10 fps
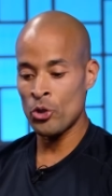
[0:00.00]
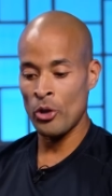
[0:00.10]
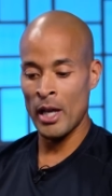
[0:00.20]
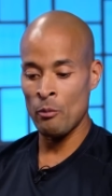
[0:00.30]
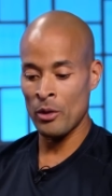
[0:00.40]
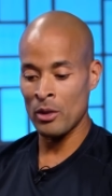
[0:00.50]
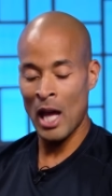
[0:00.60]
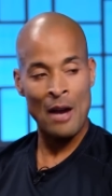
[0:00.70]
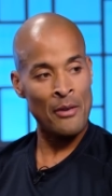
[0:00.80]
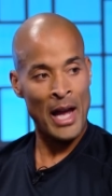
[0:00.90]
you train with
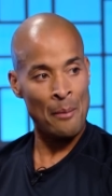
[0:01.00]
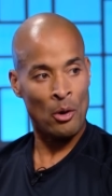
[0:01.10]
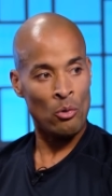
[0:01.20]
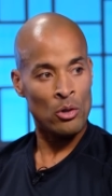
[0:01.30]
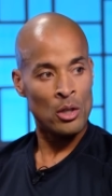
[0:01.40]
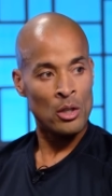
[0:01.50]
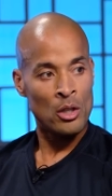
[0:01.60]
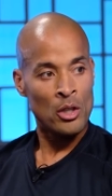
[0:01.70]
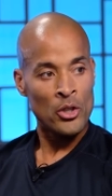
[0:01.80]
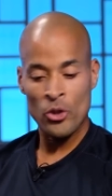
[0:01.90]
live ammo.
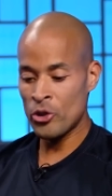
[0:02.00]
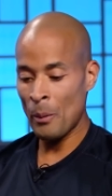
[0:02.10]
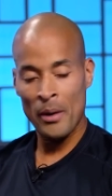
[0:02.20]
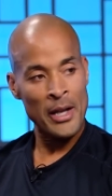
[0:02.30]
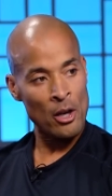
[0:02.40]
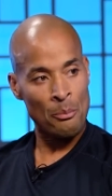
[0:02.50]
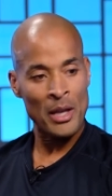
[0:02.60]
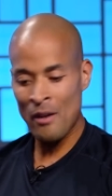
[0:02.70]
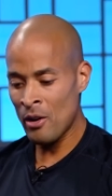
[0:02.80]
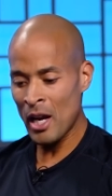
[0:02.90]
You jump out of
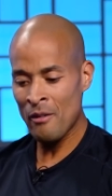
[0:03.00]
airplane. Every,